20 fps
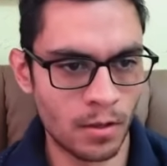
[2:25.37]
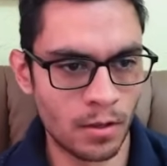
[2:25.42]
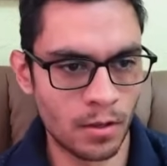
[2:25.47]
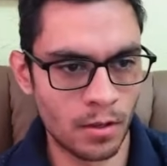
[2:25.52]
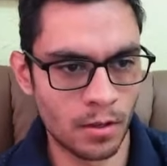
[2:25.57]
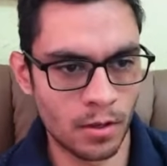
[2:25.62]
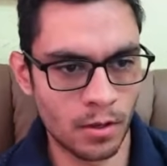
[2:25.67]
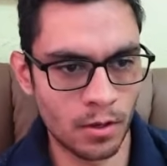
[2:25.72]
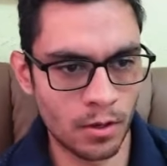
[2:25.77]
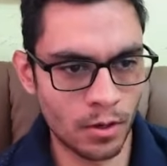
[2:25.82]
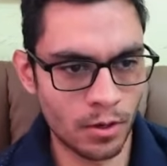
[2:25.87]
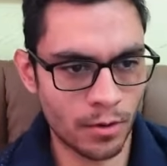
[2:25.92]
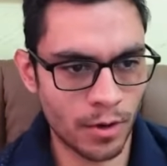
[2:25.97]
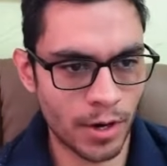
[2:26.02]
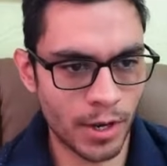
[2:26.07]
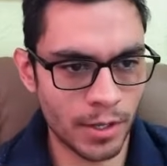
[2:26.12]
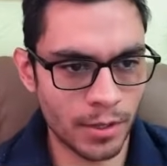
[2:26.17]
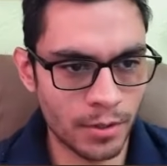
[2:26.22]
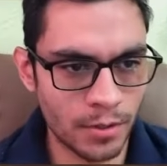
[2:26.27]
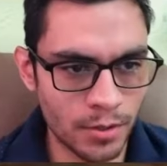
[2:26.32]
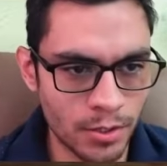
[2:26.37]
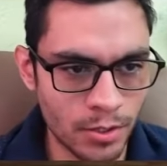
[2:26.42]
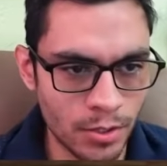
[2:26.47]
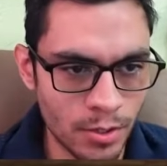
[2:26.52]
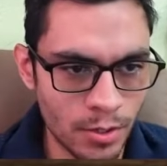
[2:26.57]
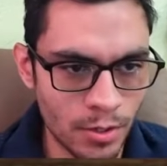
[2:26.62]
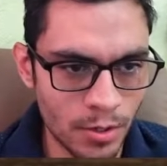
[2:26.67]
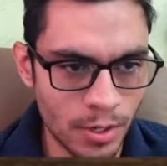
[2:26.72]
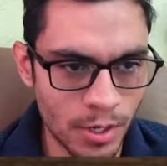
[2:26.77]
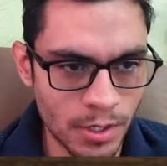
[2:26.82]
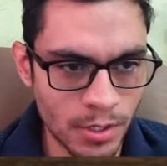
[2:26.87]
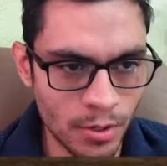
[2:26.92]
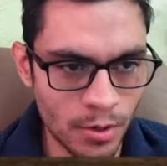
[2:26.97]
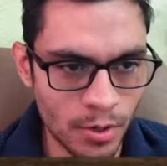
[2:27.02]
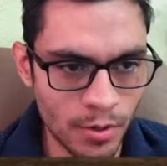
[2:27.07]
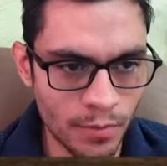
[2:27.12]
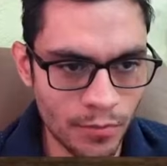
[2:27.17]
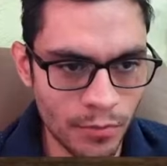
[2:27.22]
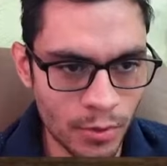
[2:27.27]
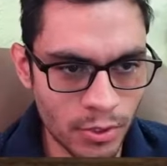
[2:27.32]
All right, so he's going
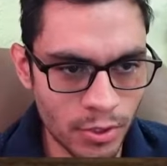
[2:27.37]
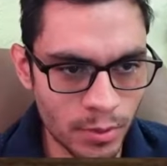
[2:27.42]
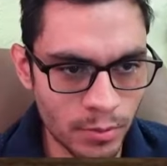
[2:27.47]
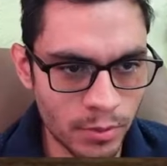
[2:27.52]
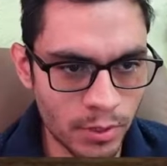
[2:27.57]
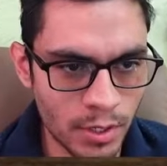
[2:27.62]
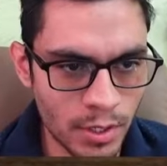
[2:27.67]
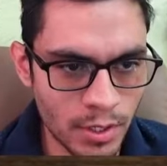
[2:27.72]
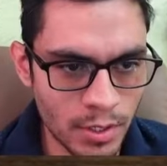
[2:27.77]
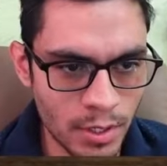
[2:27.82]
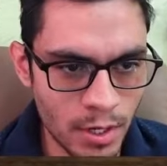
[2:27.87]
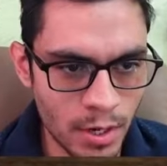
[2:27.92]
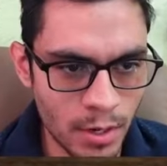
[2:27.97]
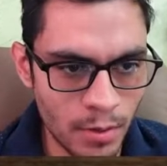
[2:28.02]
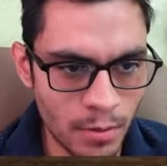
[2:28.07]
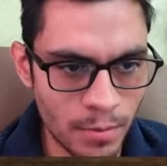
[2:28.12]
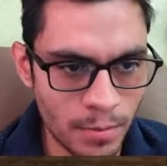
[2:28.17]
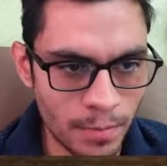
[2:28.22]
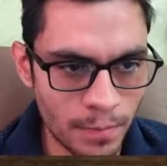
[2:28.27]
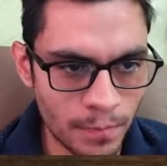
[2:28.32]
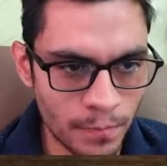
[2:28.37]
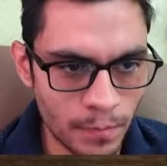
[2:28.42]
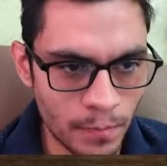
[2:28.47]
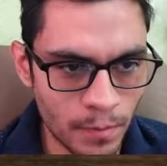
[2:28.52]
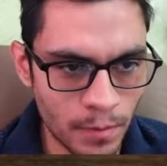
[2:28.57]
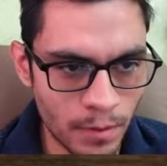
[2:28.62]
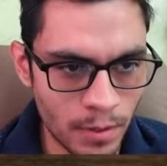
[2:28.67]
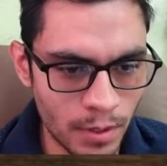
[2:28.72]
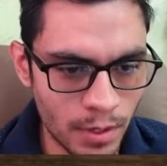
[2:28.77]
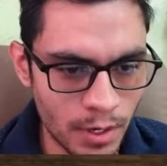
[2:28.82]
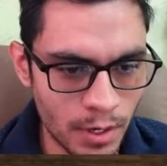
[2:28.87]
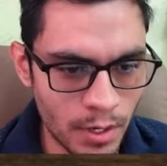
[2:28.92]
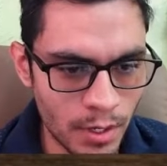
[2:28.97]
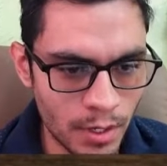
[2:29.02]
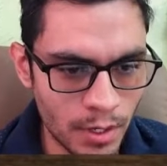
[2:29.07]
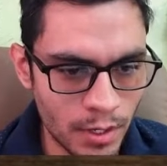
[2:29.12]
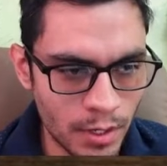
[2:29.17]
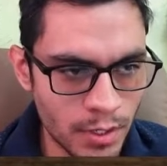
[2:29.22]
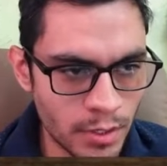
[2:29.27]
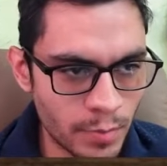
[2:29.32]
for something slow and
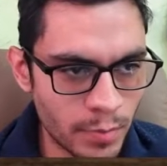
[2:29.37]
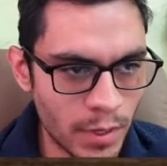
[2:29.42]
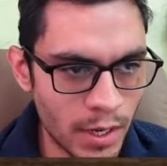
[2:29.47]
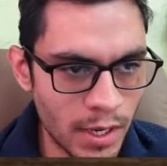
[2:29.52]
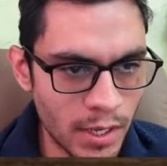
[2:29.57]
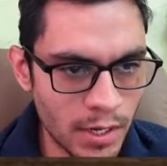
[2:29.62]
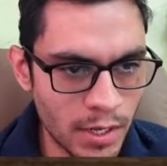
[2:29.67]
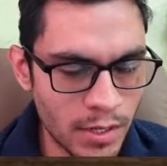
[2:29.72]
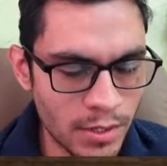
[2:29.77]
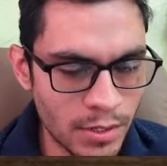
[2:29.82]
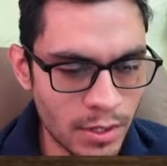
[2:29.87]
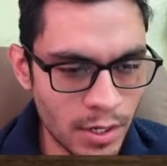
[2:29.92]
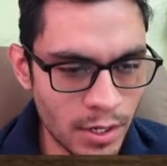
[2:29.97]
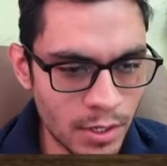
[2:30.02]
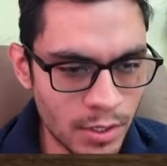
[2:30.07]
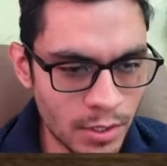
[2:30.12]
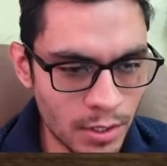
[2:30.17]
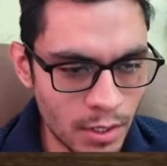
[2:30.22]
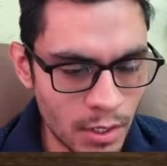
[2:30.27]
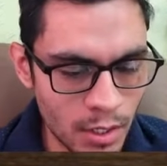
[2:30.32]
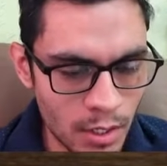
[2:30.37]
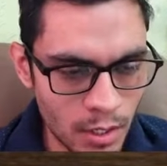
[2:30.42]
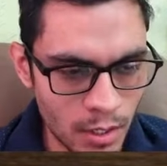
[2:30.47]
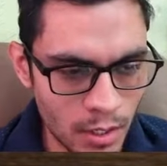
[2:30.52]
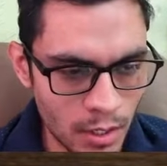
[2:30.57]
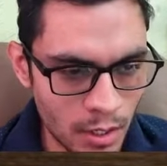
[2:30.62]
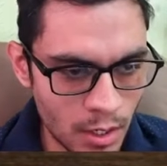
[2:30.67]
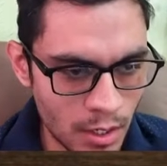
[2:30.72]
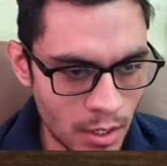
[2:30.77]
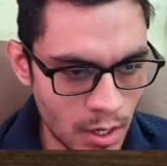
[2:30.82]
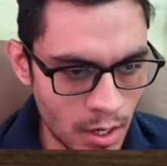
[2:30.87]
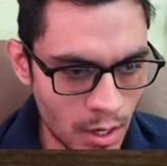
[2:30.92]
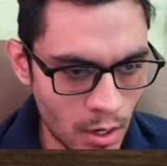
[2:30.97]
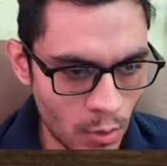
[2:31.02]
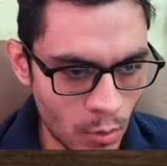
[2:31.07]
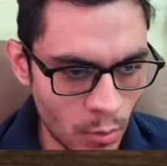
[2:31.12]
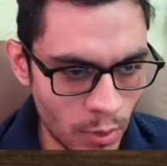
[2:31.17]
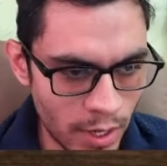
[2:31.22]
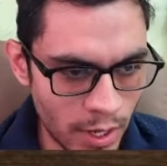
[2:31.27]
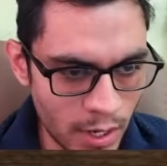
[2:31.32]
he's playing e6. Now
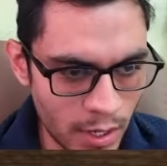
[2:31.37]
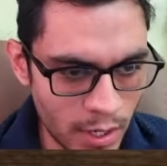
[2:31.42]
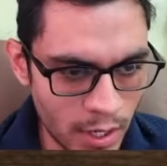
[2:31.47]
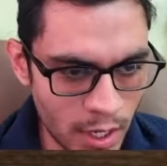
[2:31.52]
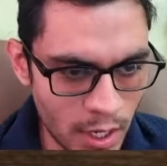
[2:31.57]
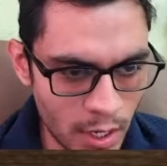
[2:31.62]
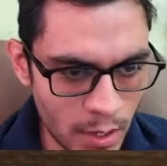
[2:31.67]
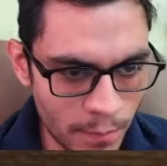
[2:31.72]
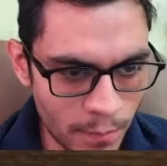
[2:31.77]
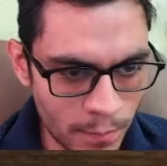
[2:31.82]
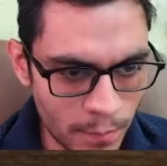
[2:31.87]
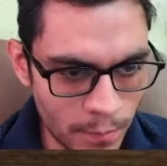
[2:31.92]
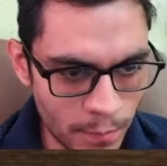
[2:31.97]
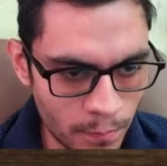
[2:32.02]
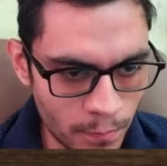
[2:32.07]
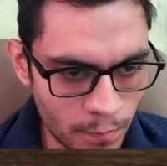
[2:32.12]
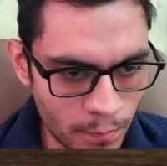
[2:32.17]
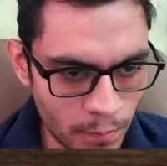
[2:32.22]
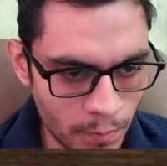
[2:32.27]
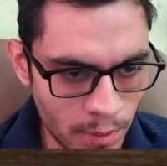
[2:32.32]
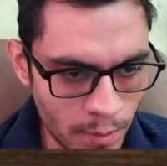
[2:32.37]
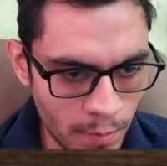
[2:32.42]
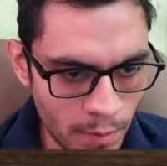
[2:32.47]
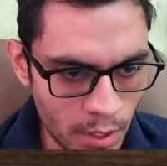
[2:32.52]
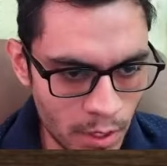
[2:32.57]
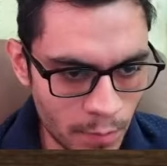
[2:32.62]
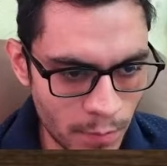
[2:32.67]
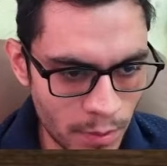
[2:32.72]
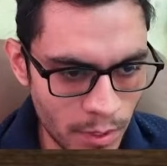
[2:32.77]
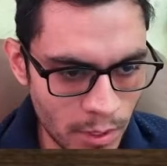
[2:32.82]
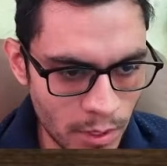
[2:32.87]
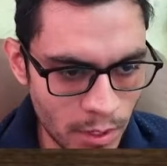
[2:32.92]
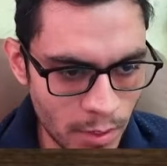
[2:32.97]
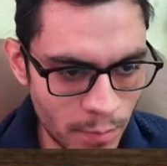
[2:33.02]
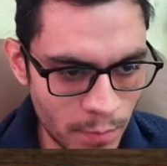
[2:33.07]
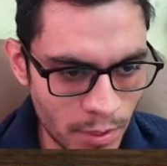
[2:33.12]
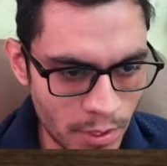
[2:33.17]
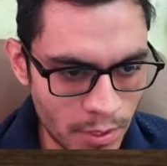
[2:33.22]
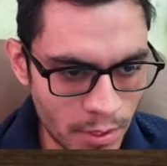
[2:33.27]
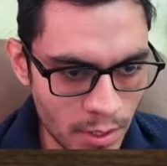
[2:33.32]
we can keep developing our
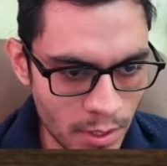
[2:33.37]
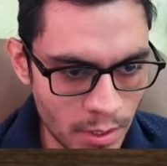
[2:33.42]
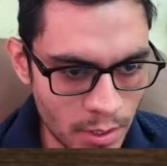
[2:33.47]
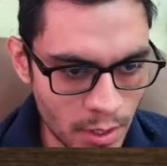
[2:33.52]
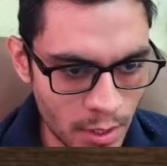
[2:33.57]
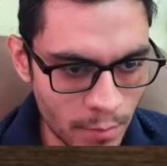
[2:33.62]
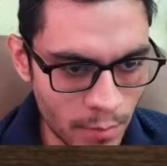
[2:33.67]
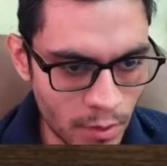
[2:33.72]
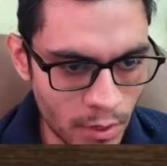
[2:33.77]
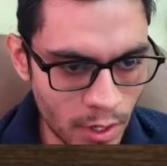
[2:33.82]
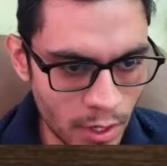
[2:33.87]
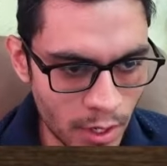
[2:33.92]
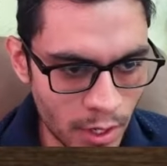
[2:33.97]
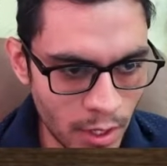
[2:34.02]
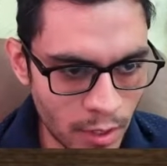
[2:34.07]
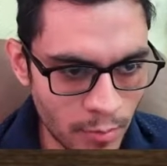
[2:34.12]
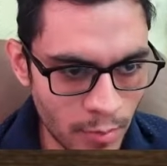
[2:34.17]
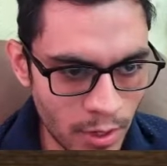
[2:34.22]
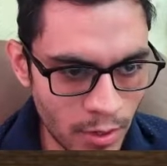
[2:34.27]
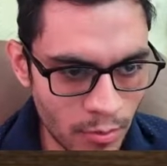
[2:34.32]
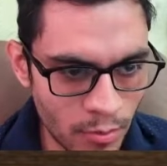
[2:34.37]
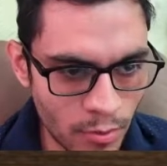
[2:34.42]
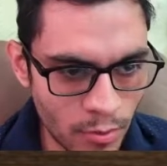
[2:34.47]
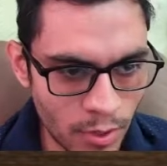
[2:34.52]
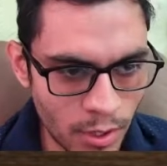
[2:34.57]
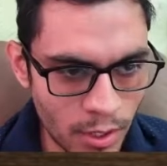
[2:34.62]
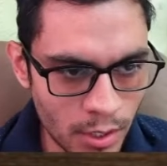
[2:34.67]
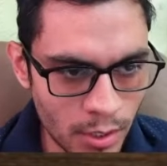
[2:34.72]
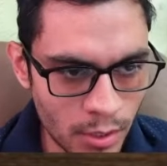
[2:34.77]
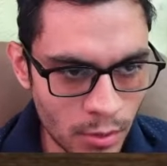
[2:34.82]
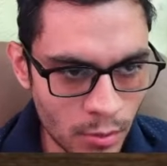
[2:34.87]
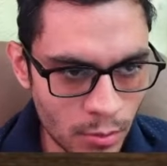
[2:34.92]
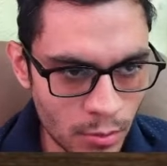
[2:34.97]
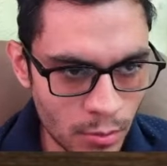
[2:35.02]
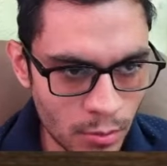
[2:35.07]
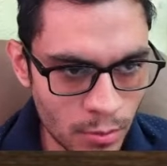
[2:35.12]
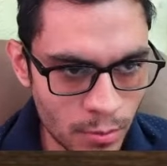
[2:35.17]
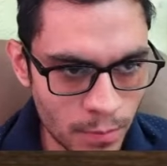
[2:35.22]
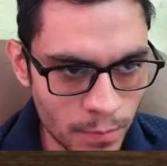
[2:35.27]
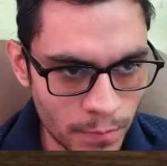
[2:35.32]
pieces. I'm gonna get my rook
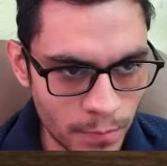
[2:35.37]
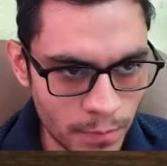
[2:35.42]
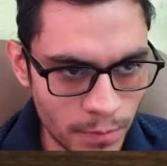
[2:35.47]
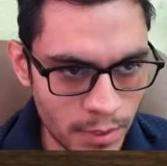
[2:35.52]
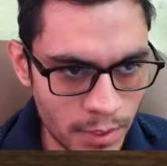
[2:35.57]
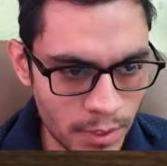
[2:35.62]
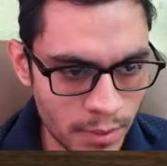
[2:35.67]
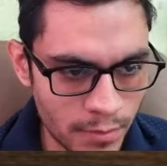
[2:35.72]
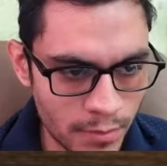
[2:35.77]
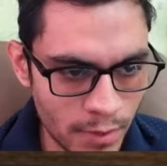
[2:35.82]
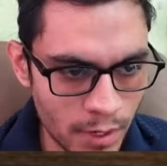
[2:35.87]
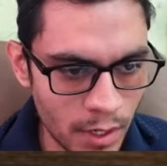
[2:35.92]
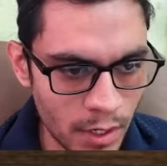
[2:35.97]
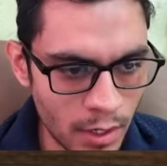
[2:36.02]
into this file.